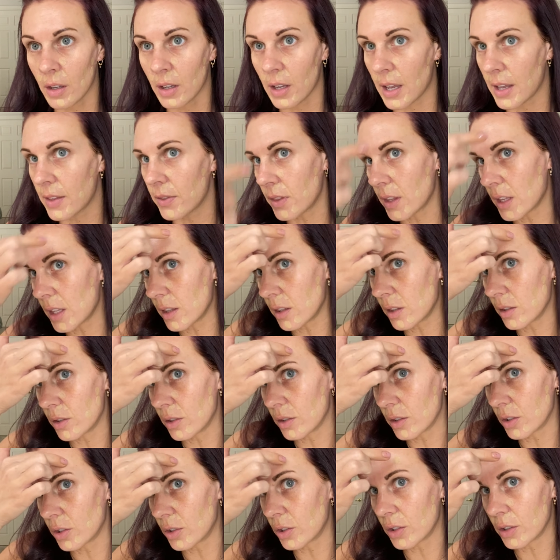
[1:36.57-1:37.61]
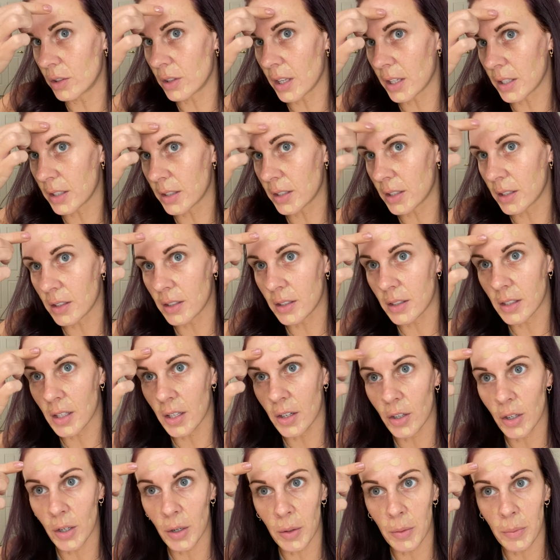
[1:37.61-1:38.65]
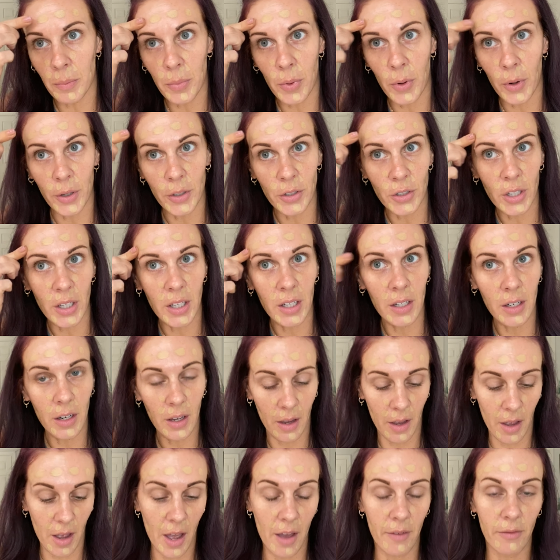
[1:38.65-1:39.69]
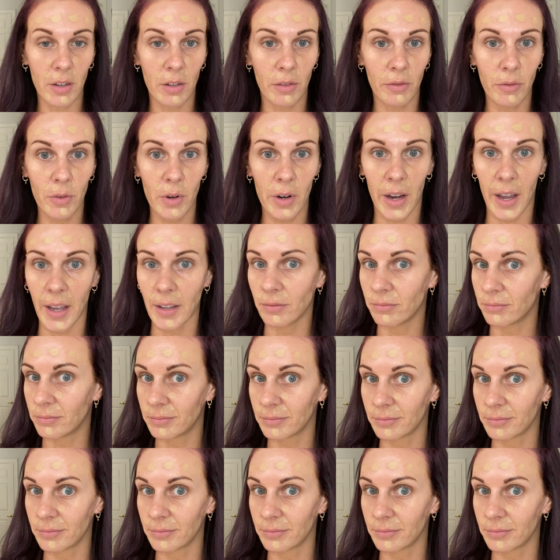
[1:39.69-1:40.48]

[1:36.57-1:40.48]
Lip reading: and then this center portion of your forehead.